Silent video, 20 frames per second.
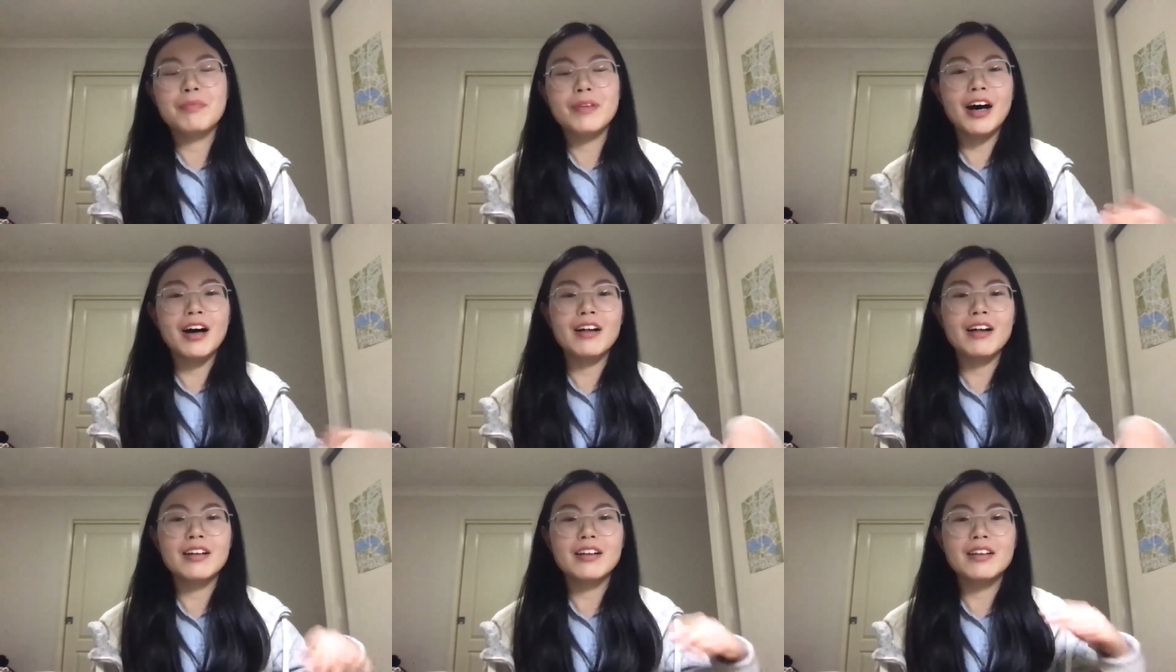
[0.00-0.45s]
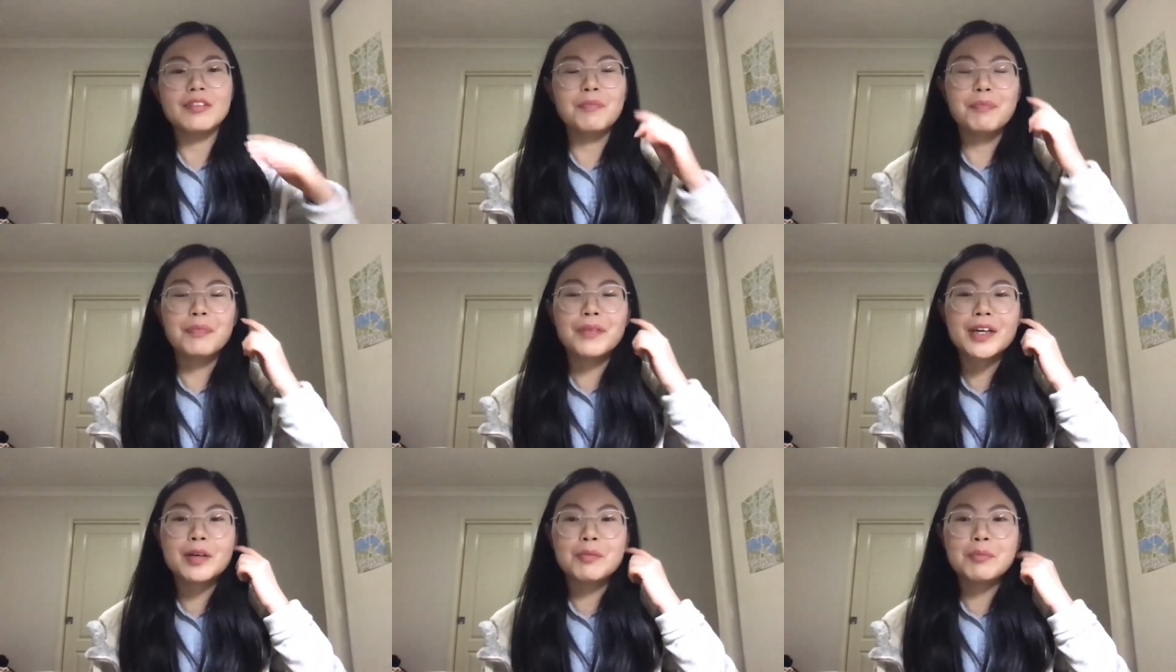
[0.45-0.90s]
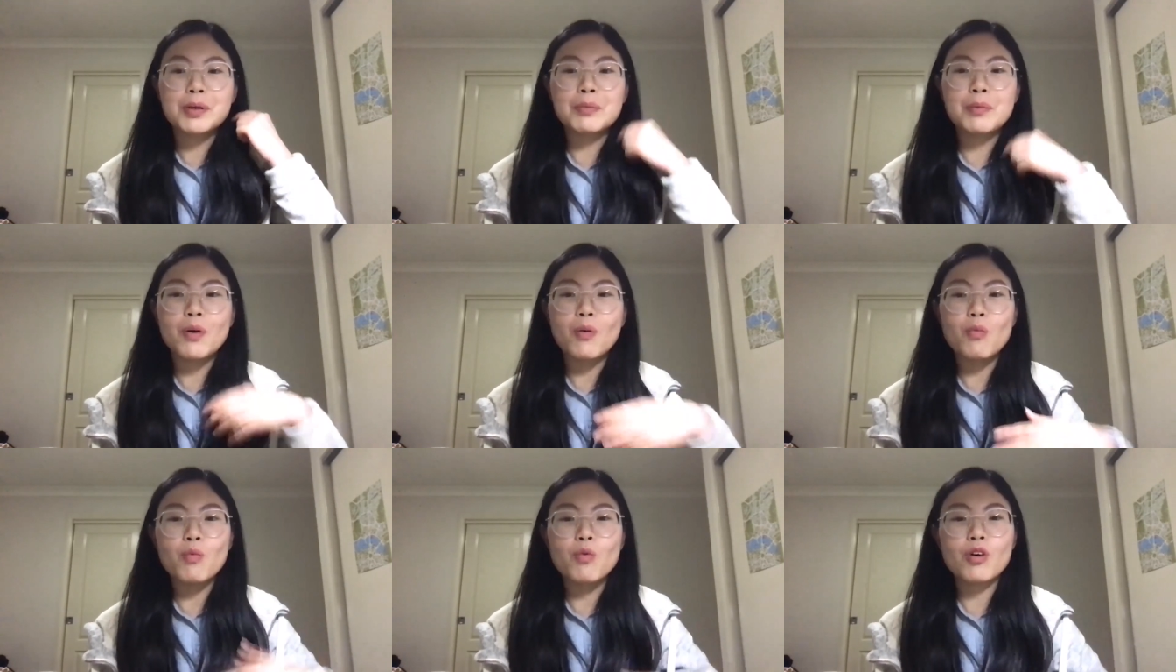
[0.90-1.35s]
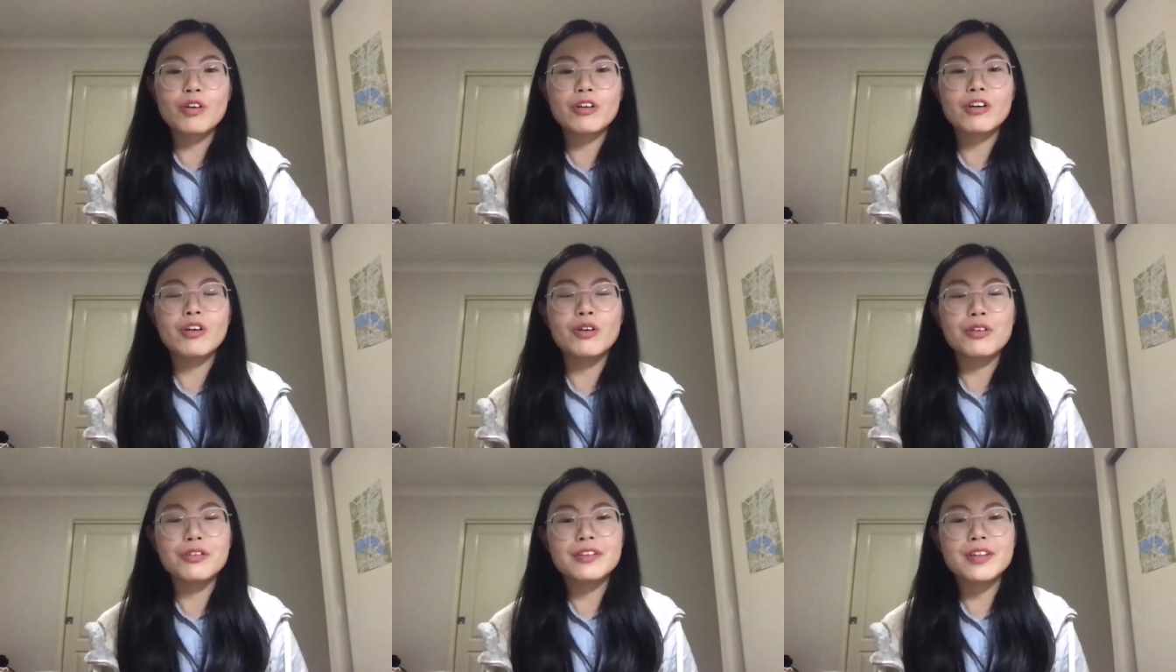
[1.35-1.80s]
um, people work
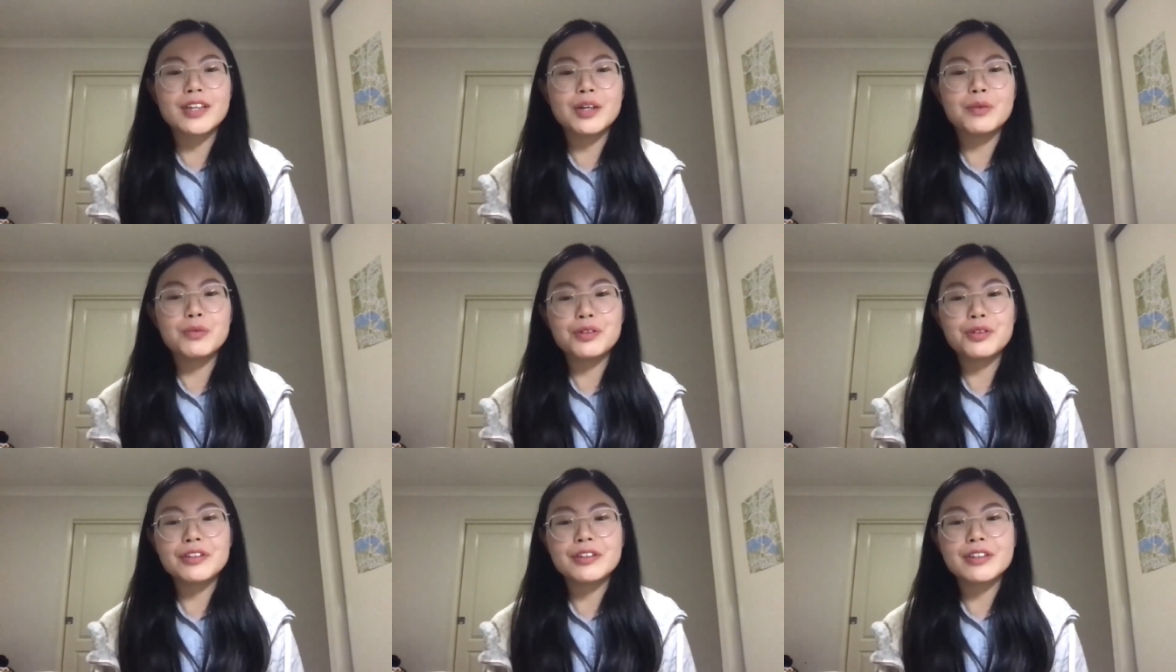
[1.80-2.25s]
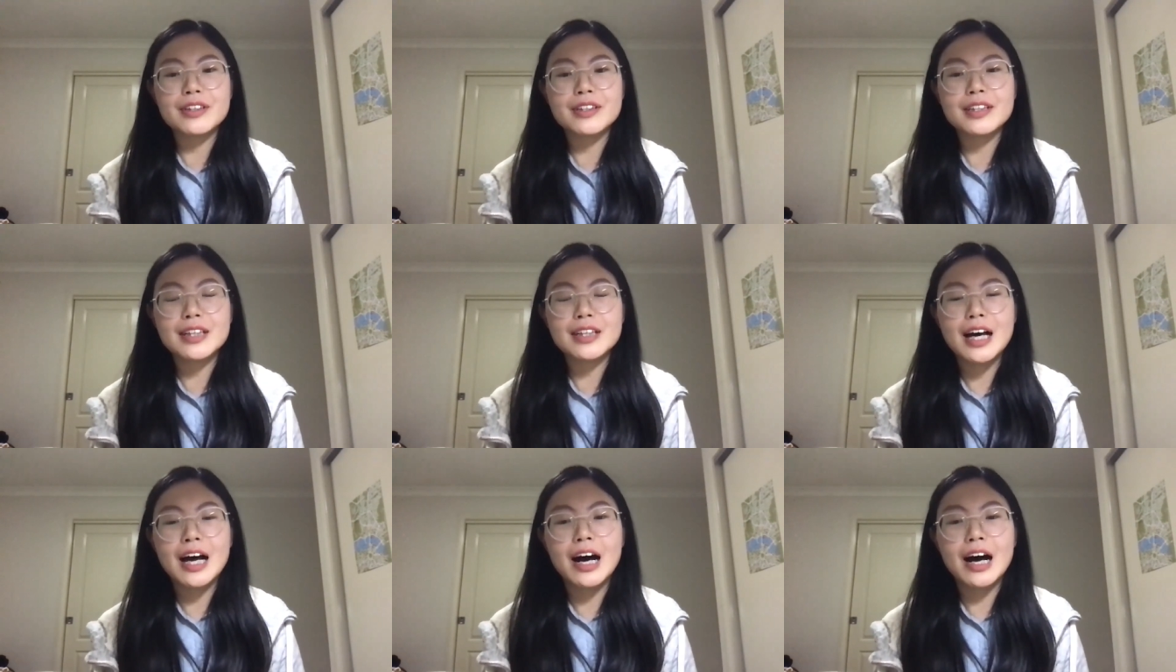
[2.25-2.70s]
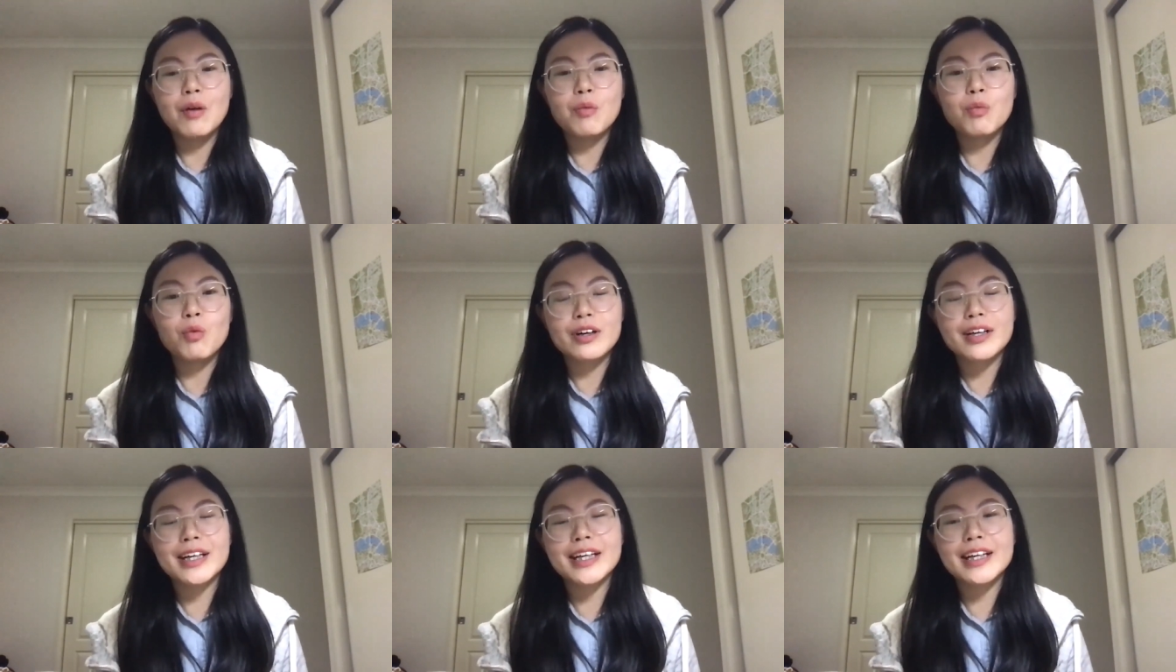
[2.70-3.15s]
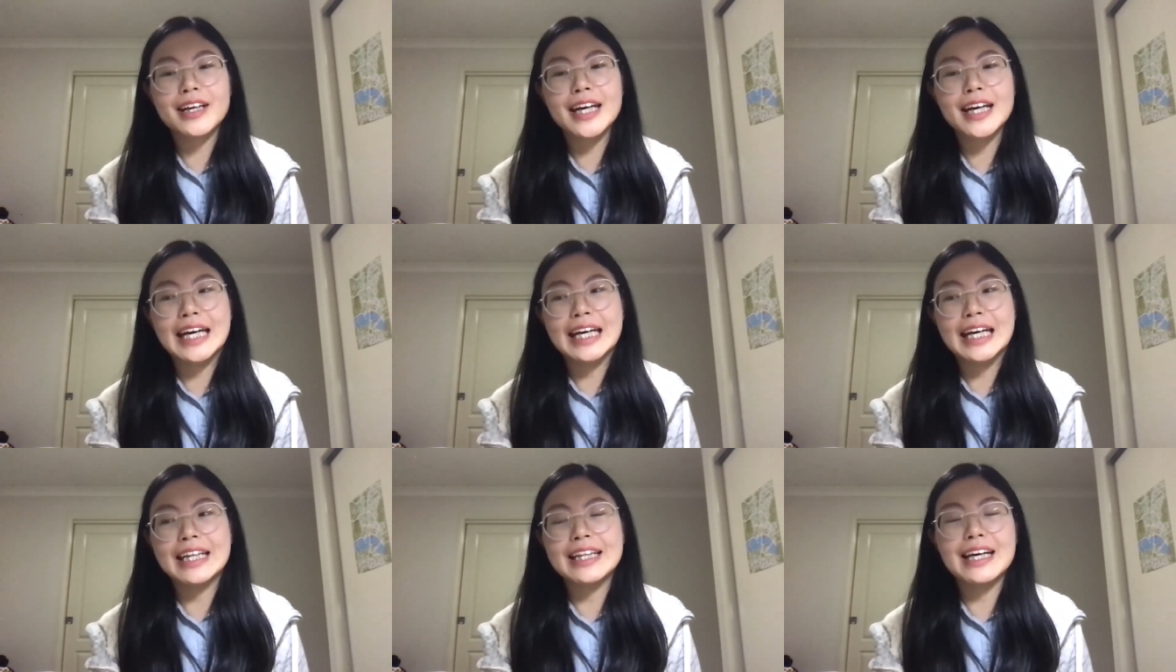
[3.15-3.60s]
on seawater uh, work
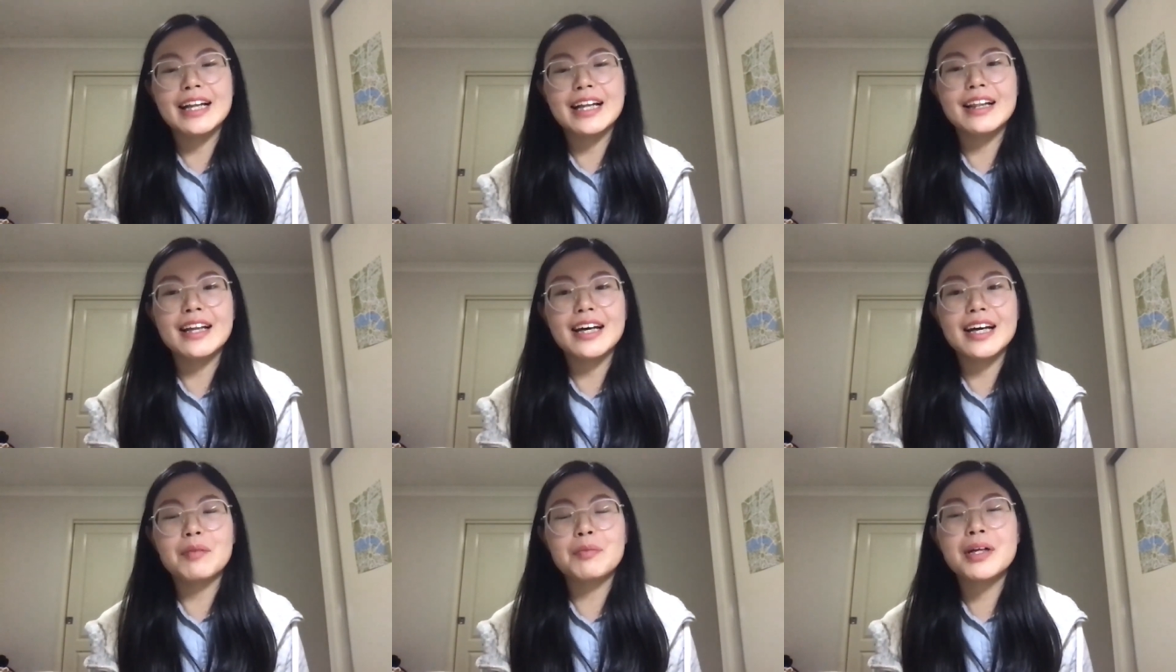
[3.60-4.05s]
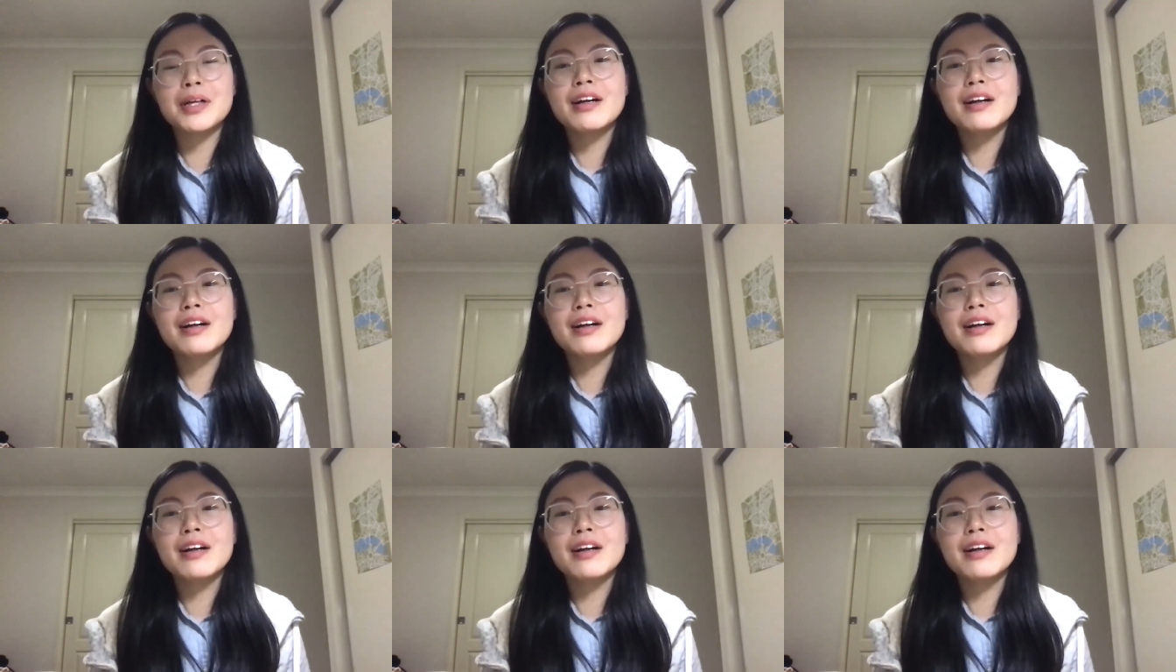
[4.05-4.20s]
in that lab.